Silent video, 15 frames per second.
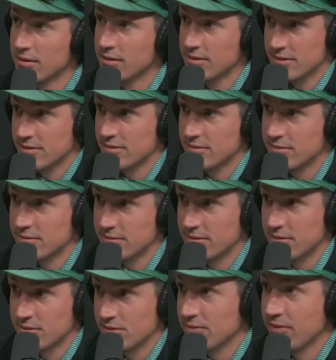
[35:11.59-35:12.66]
because
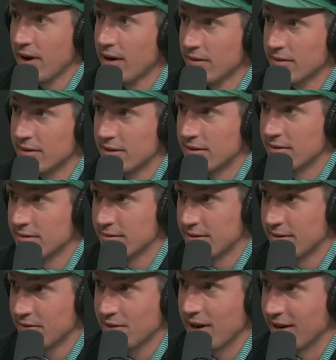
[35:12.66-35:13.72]
there was a fire in there and
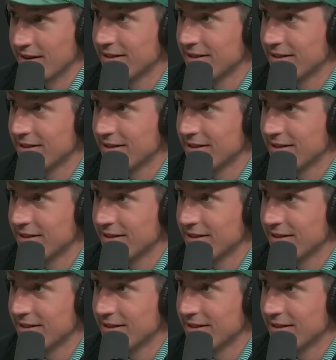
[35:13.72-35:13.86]
they've got to